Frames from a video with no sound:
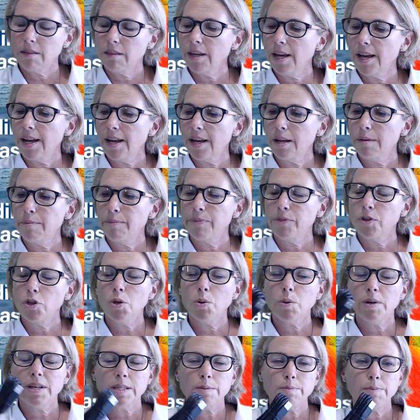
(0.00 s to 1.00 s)

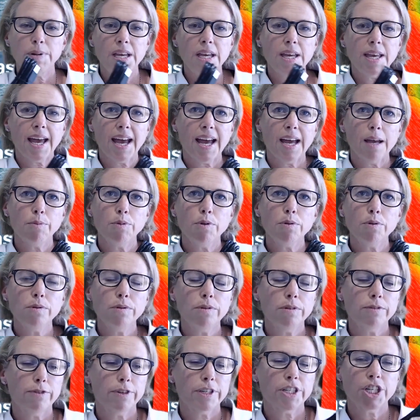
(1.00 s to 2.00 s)
USB cable
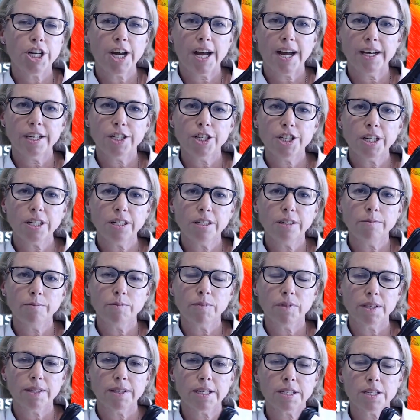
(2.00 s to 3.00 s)
for charging.
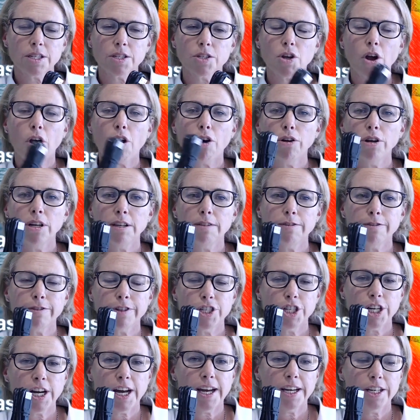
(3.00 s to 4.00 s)
This is only for
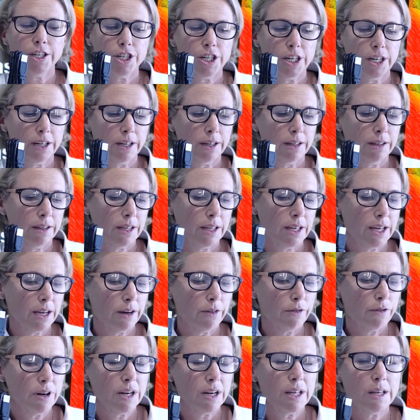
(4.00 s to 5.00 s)
charging. The
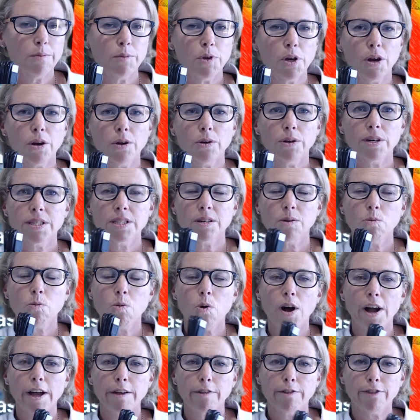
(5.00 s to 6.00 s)
Iridium GO is a
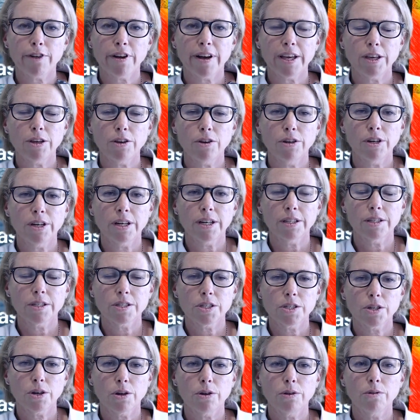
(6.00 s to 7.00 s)
Wi-Fi unit,
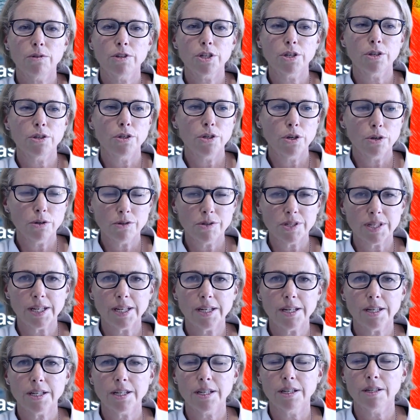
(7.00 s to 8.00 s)
so to use
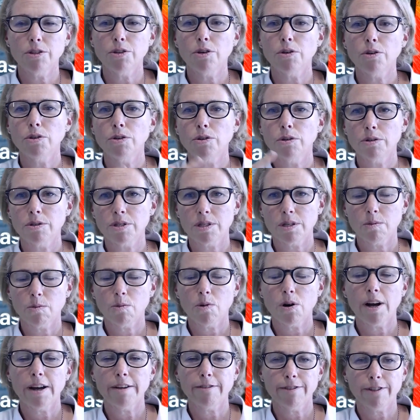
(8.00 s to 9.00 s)
it, you use the
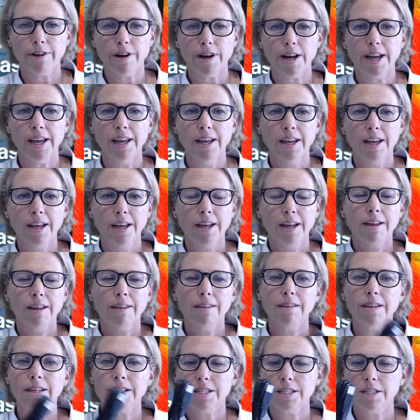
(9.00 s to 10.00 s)
Wi-Fi.
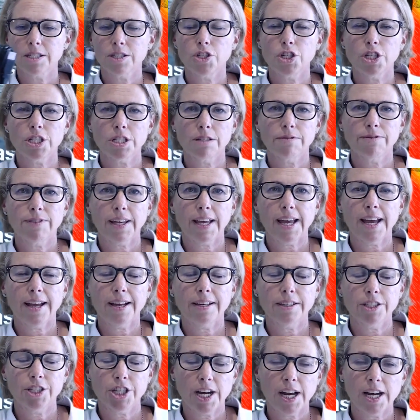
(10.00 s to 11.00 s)
This is just for
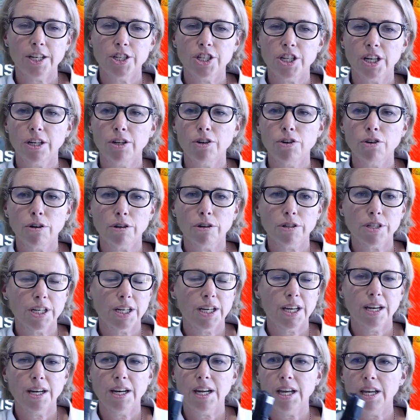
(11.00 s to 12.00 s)
charging, not to
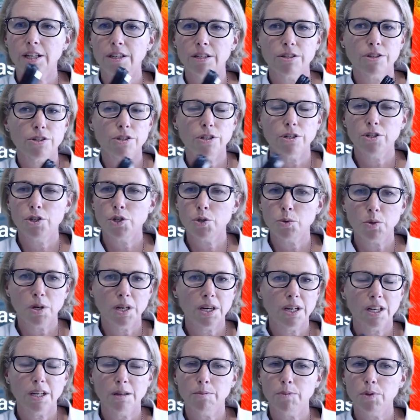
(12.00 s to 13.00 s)
connect to
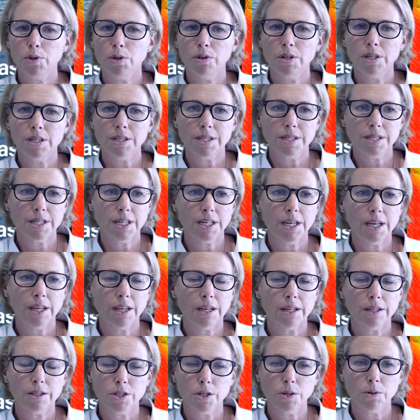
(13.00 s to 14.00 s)
join computers
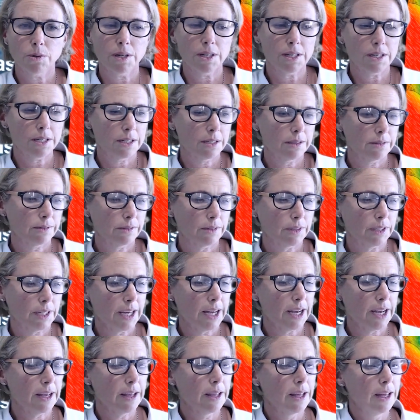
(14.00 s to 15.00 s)
together to it.
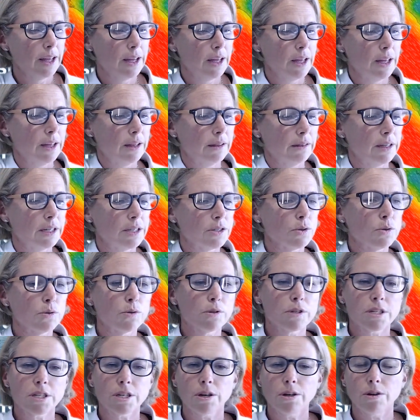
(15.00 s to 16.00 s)
Okay. There's
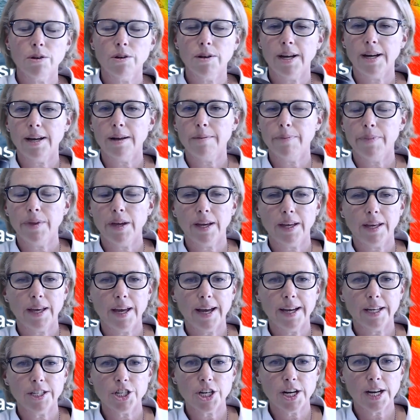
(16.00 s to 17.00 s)
also a
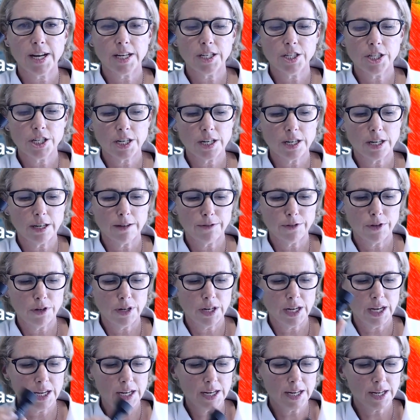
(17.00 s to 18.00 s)
car charger if you
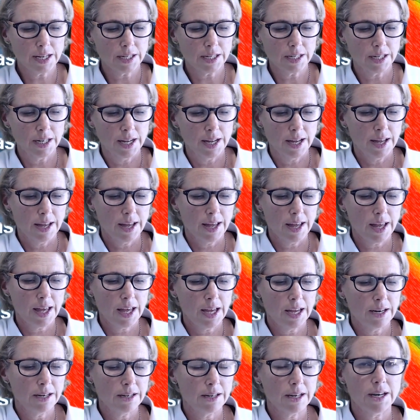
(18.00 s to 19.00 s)
need it,
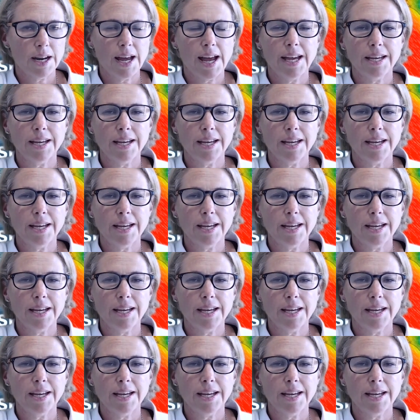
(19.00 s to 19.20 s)
and an